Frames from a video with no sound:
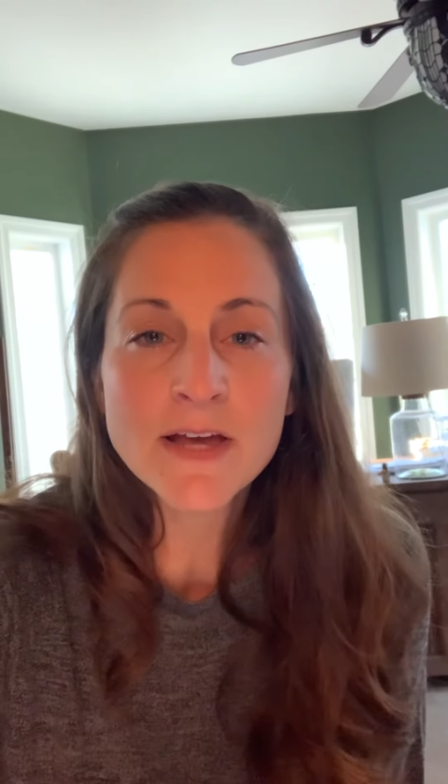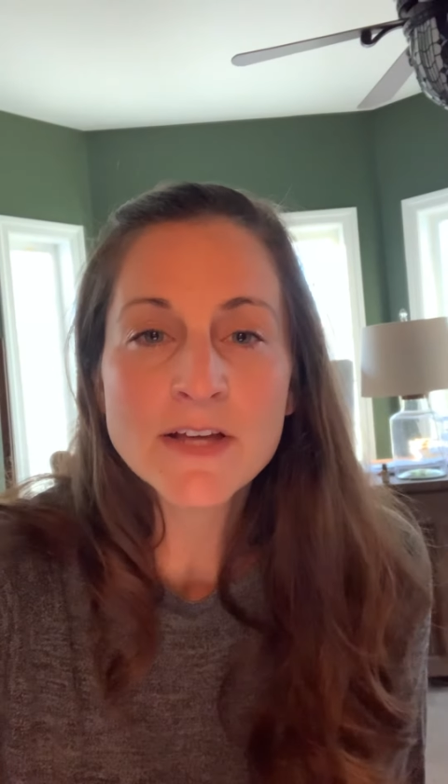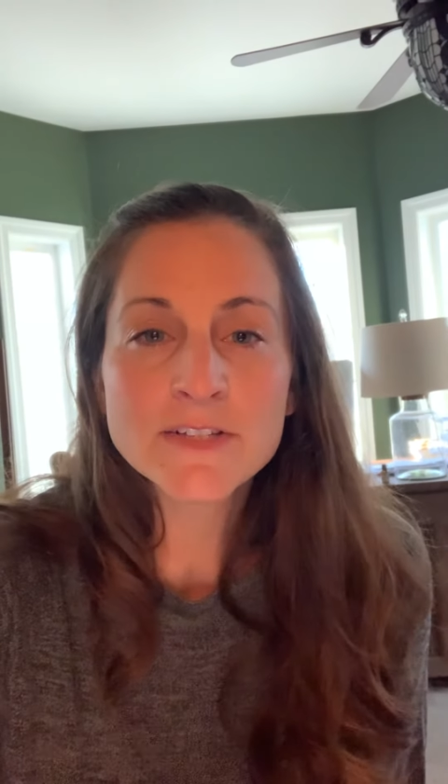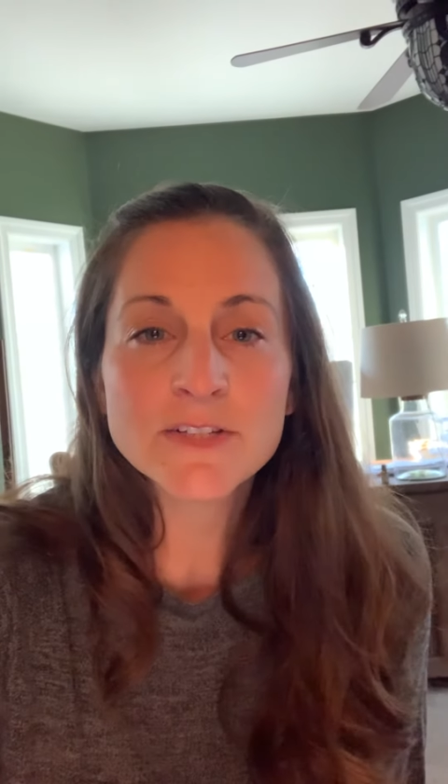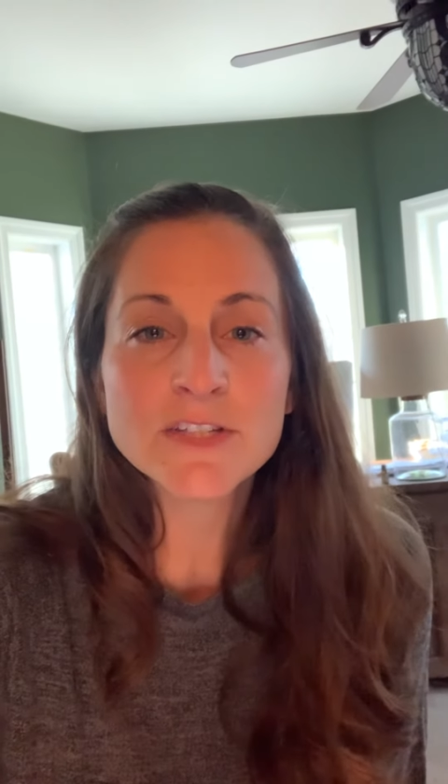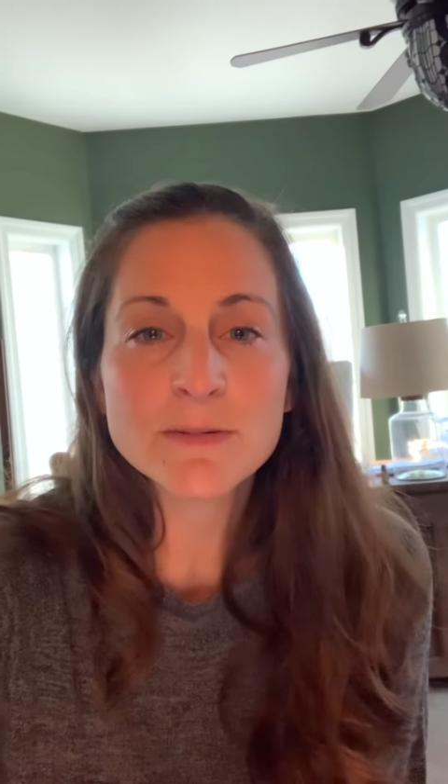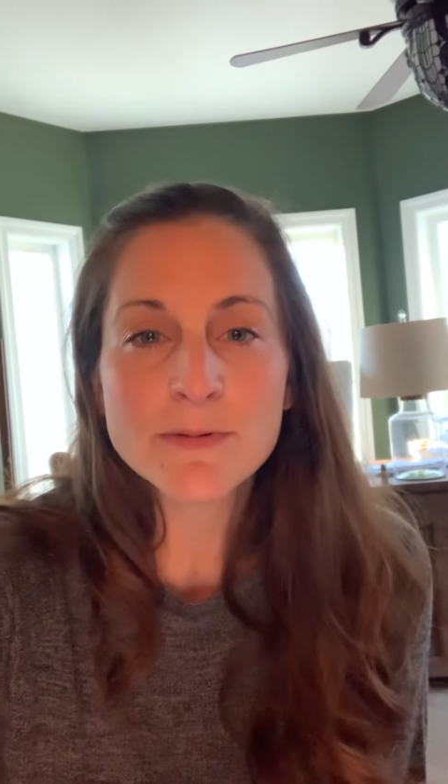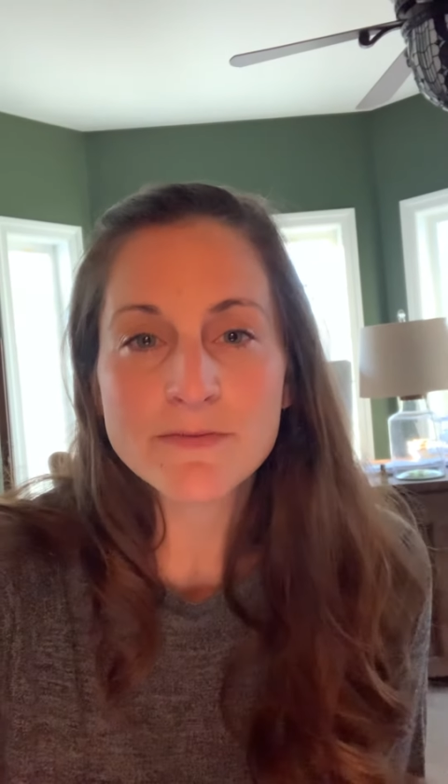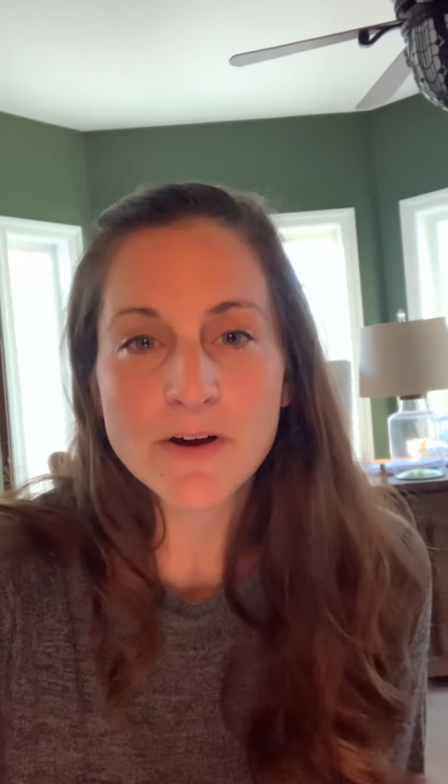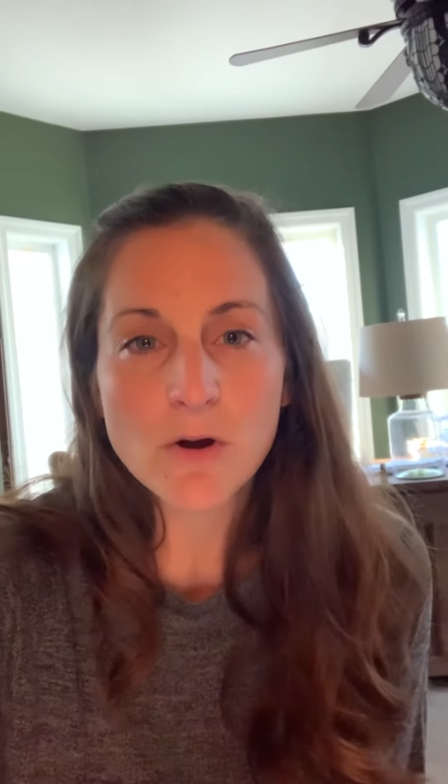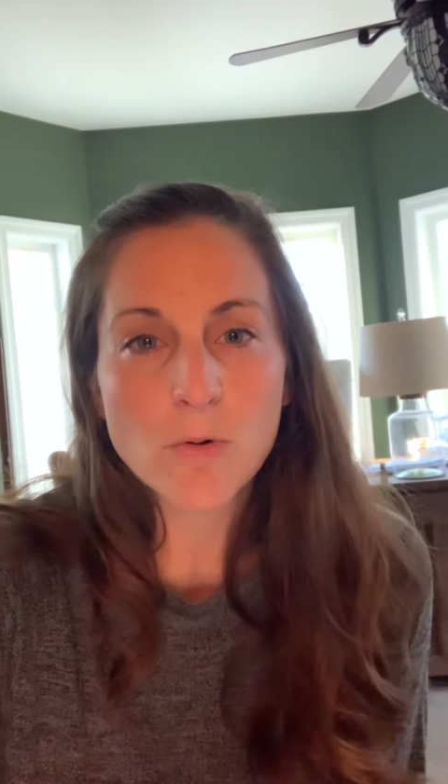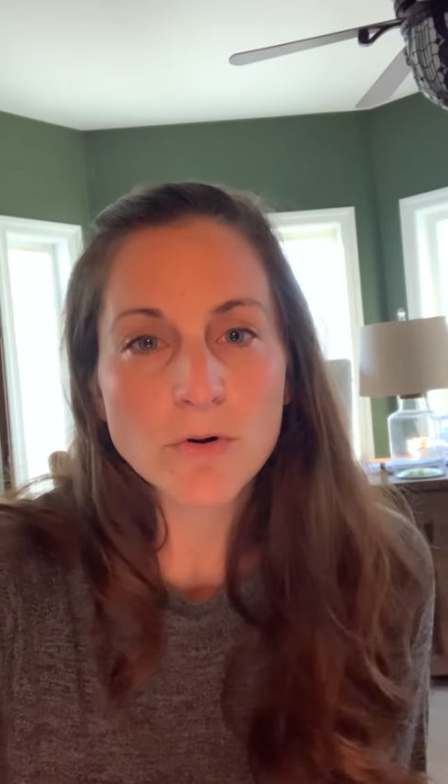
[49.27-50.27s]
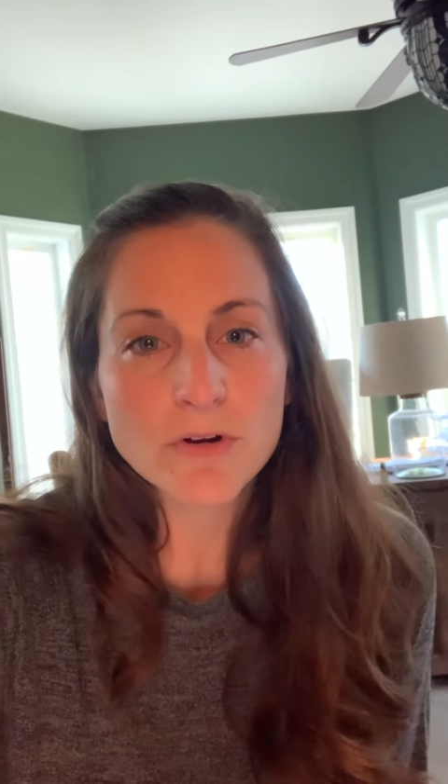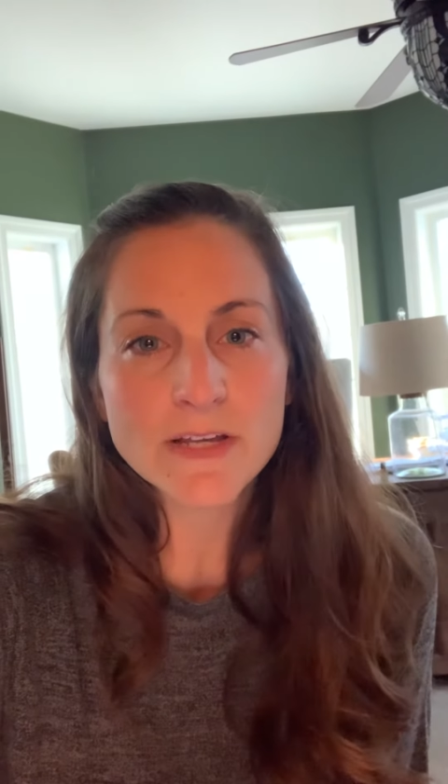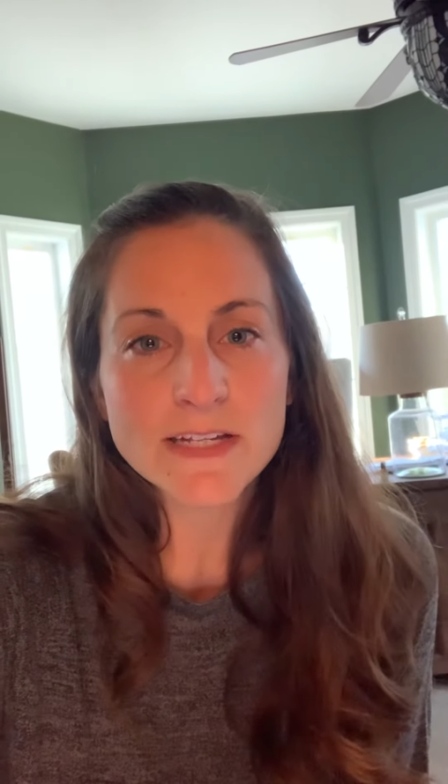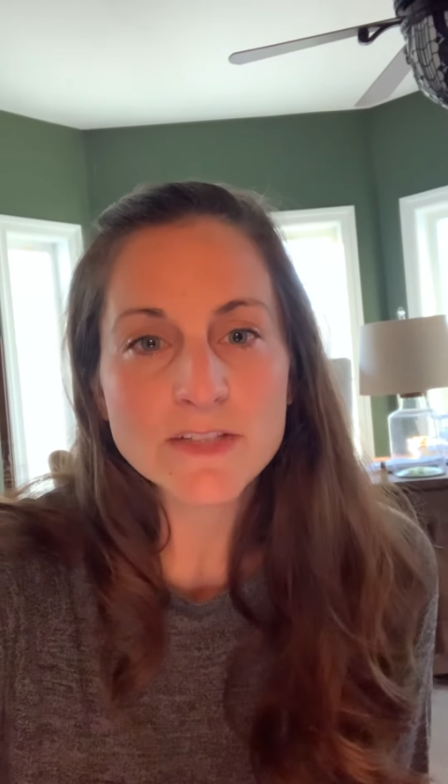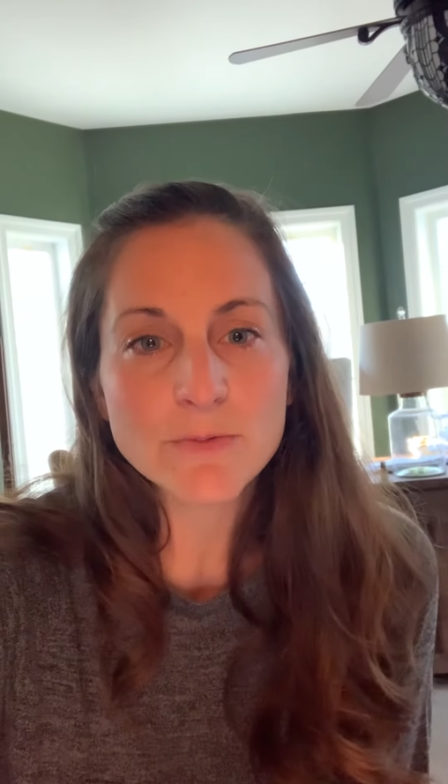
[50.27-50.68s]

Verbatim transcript: So some of our older kids,